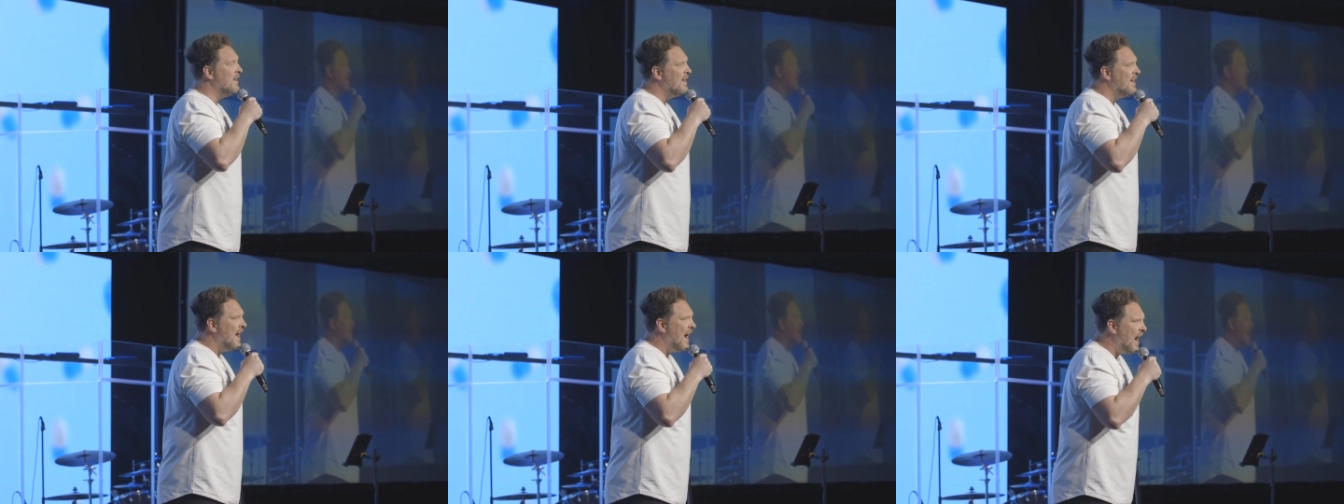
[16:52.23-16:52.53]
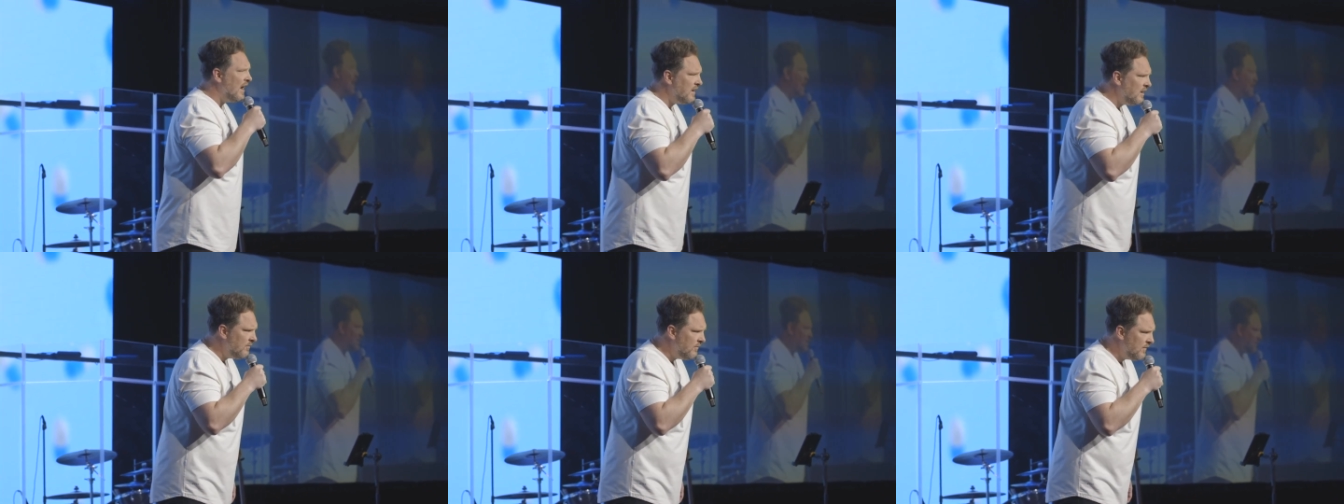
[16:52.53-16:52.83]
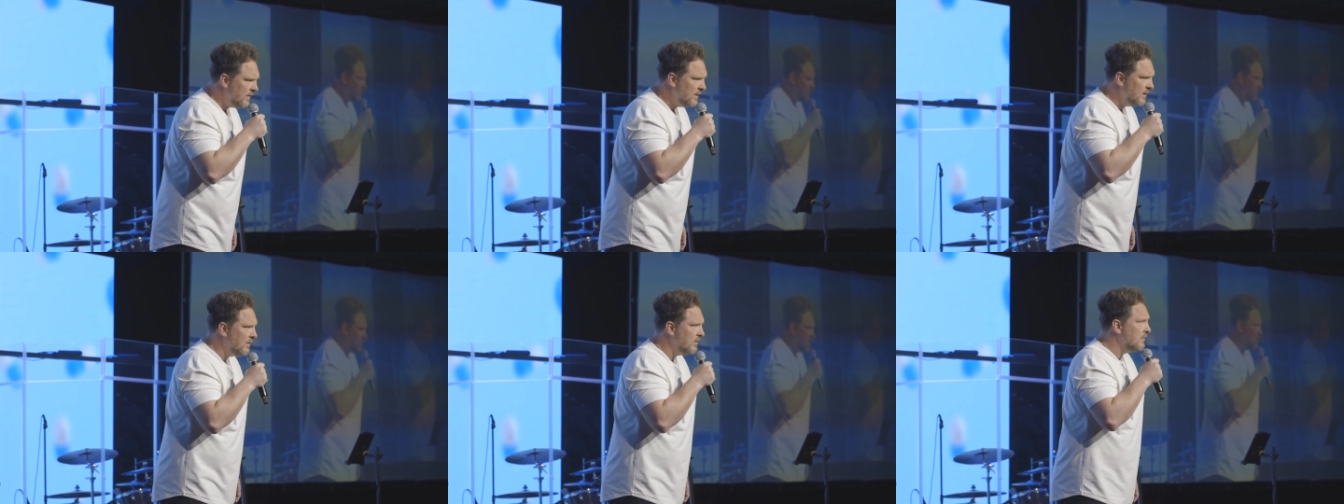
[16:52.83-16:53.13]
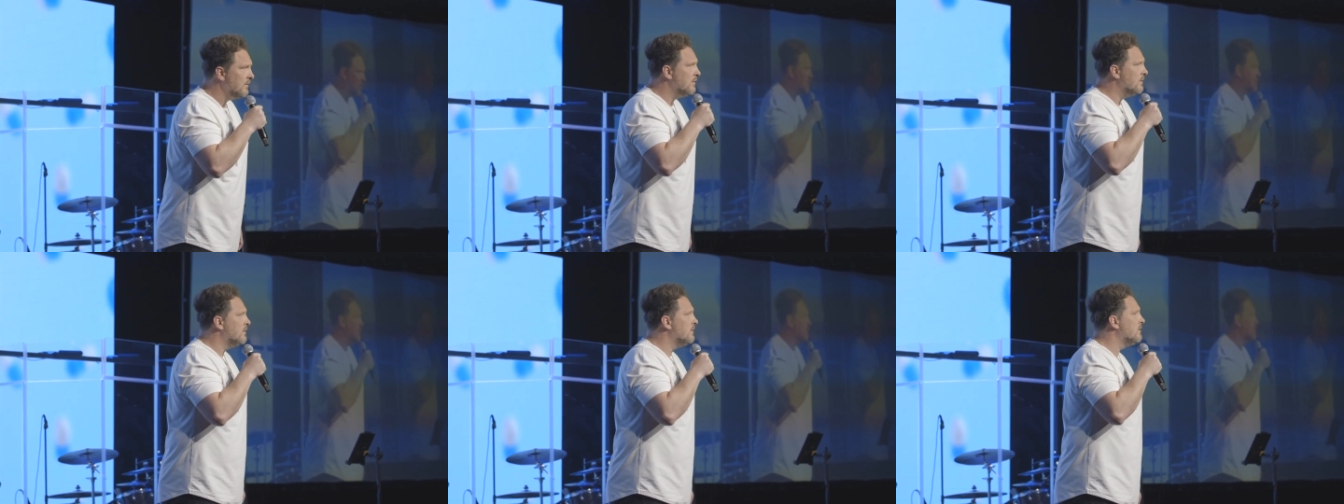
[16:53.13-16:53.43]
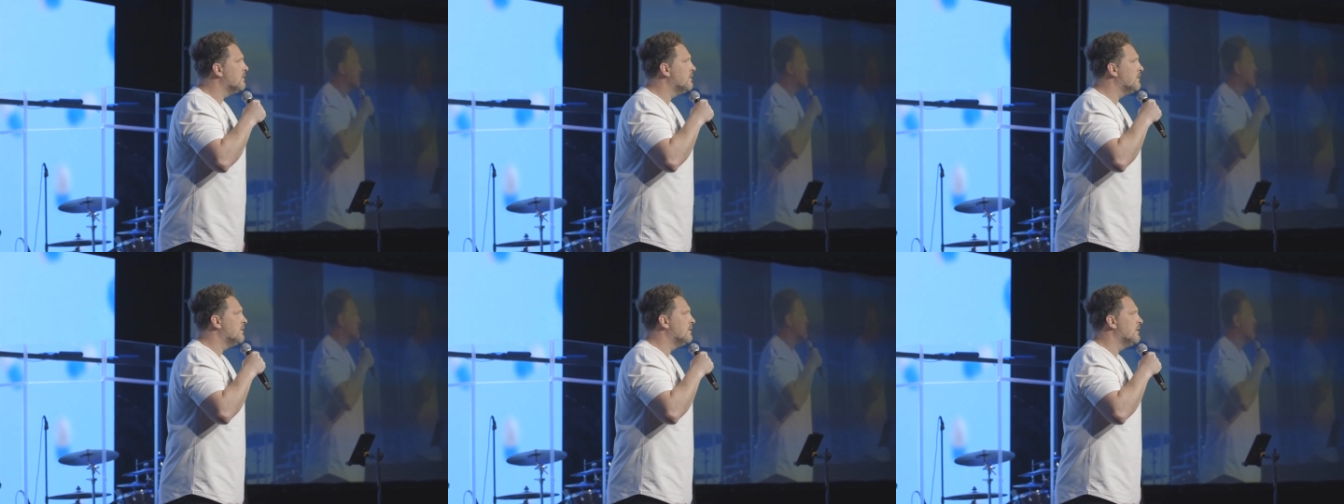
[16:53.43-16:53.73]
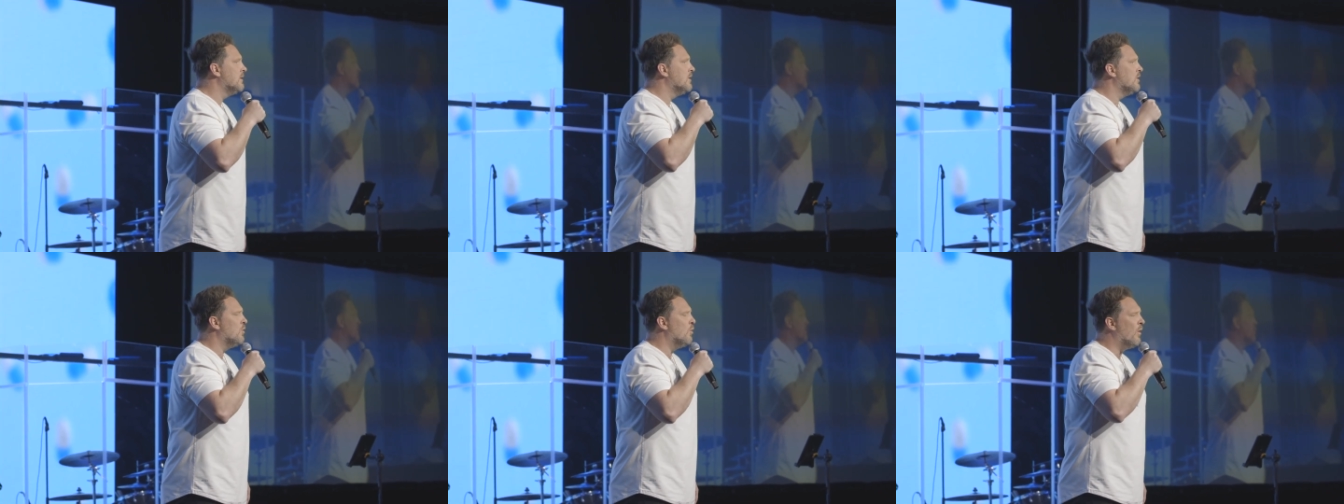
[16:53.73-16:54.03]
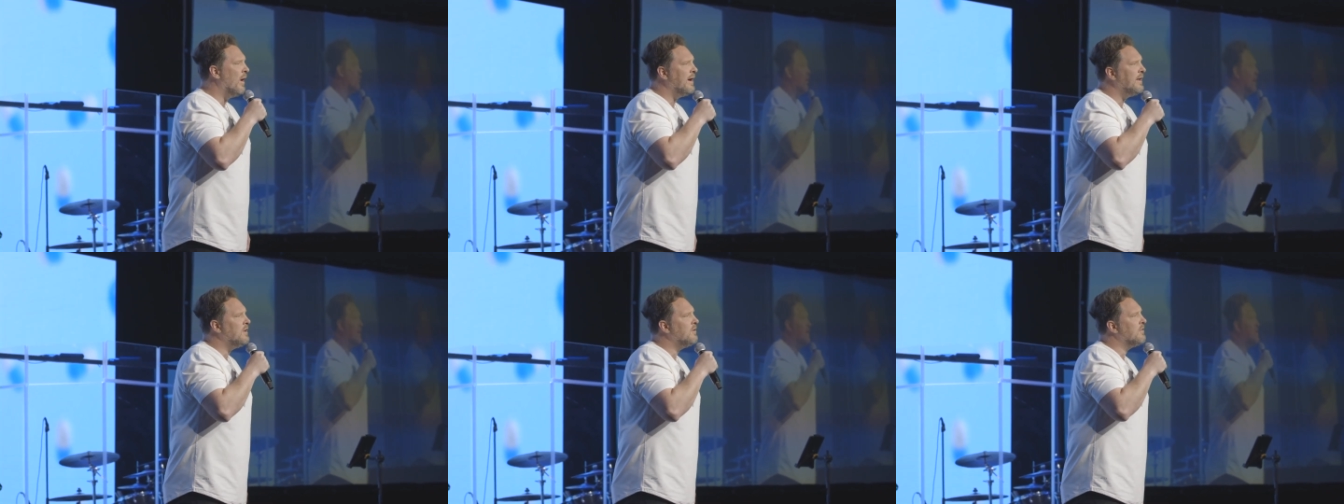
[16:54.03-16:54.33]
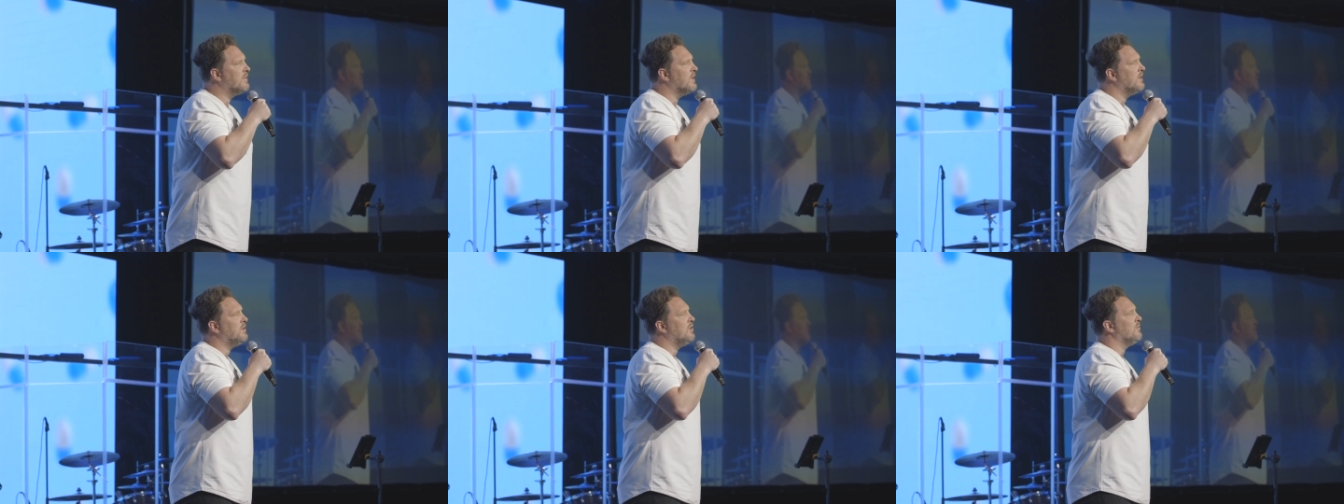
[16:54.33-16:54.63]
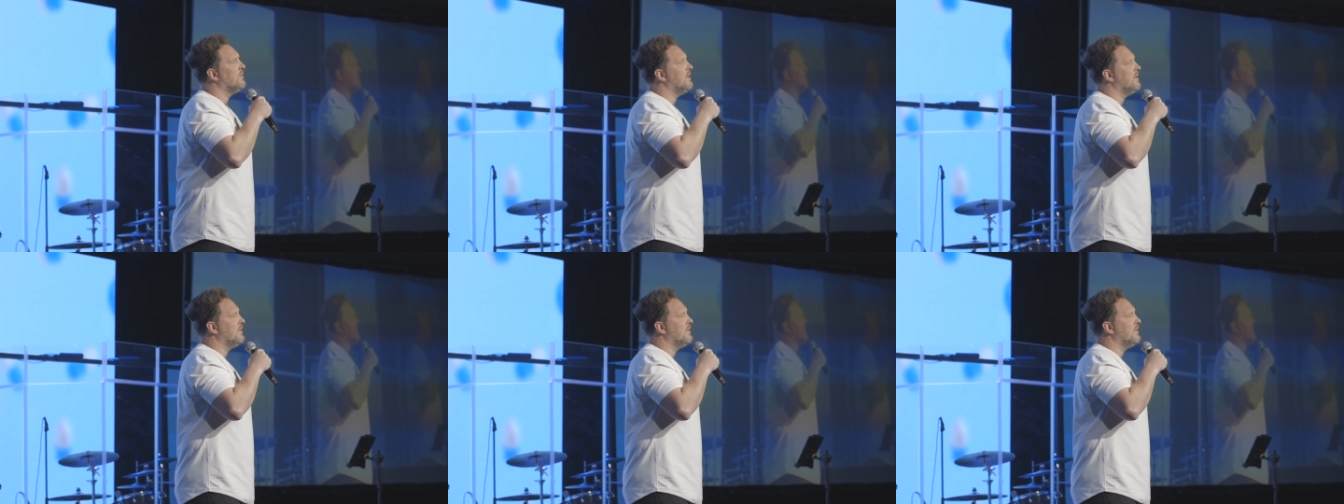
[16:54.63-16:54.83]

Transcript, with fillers: How do you feel? Why do you think you did